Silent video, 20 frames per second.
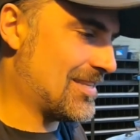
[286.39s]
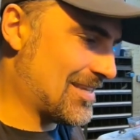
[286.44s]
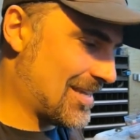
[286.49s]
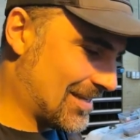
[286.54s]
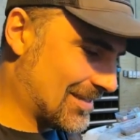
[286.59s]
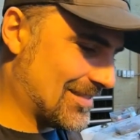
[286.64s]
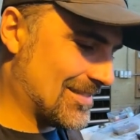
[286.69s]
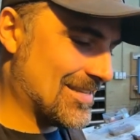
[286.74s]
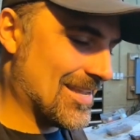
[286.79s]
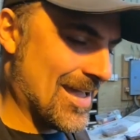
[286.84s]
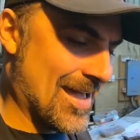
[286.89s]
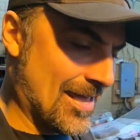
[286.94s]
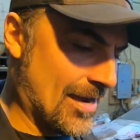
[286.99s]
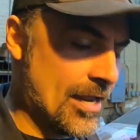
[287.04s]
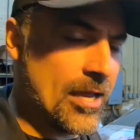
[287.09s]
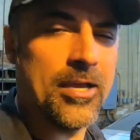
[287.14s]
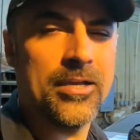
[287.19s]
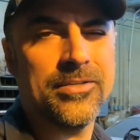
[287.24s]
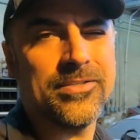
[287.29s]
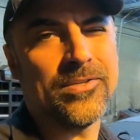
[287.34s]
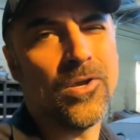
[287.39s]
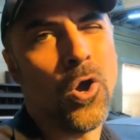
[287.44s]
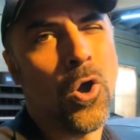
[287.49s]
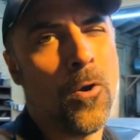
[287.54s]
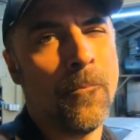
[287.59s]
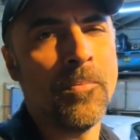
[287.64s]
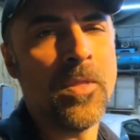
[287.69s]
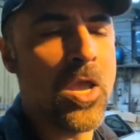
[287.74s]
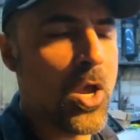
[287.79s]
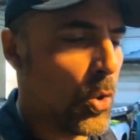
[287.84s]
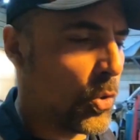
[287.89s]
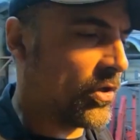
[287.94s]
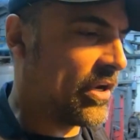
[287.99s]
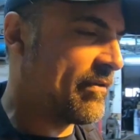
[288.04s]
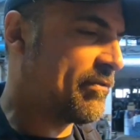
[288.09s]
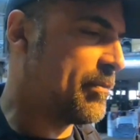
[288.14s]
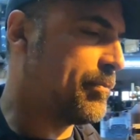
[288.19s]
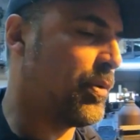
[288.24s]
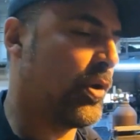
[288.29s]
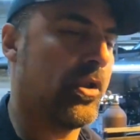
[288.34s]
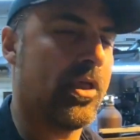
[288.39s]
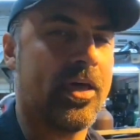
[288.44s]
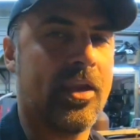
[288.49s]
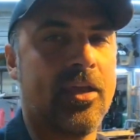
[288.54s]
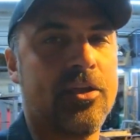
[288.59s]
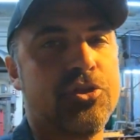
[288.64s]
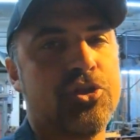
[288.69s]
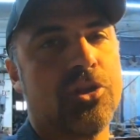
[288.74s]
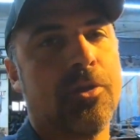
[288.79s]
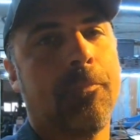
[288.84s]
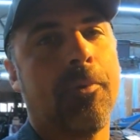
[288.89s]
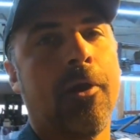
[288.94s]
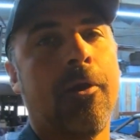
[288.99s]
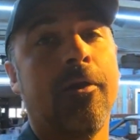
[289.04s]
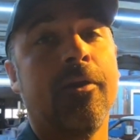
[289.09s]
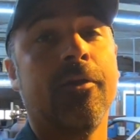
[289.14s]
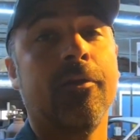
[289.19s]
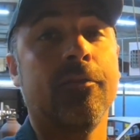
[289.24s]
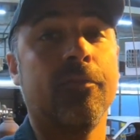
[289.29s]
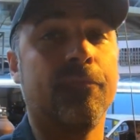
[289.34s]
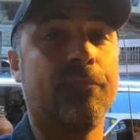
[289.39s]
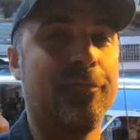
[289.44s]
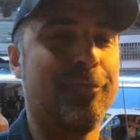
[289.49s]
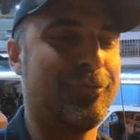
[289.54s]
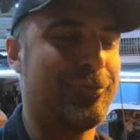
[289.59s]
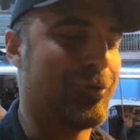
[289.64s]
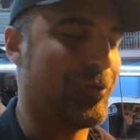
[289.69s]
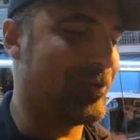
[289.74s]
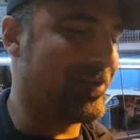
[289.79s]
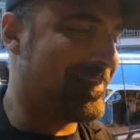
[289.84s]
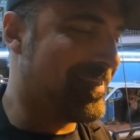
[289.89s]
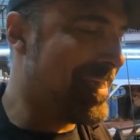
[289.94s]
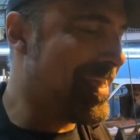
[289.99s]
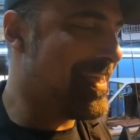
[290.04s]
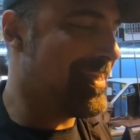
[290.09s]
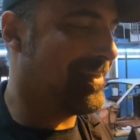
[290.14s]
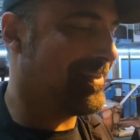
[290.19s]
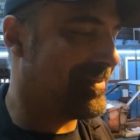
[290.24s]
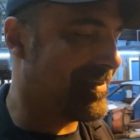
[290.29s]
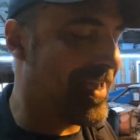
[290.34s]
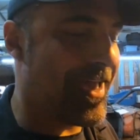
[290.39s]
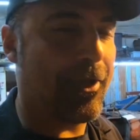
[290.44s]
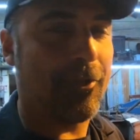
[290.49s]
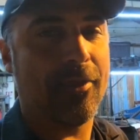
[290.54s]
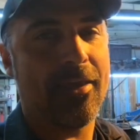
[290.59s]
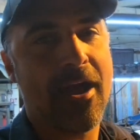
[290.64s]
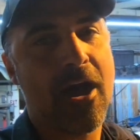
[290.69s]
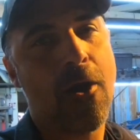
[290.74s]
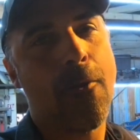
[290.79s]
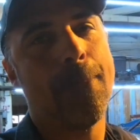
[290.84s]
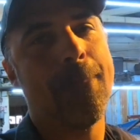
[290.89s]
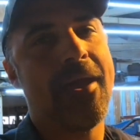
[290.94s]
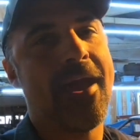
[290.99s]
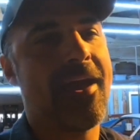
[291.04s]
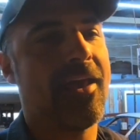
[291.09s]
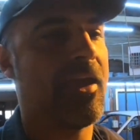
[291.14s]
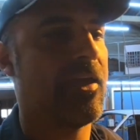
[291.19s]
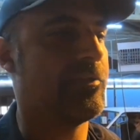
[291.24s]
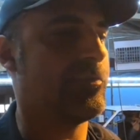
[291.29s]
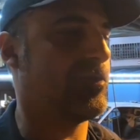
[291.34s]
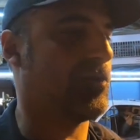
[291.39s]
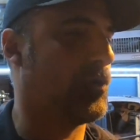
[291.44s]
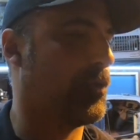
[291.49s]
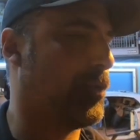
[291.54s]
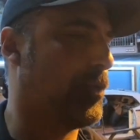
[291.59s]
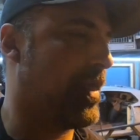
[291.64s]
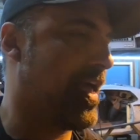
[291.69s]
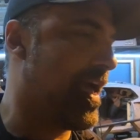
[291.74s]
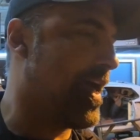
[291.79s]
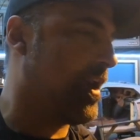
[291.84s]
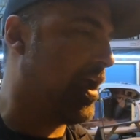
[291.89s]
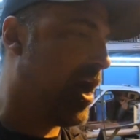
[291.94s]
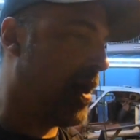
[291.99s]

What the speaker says: It's dead. So we're going to have to pull that engine apart here in the future and see exactly how bad I screwed that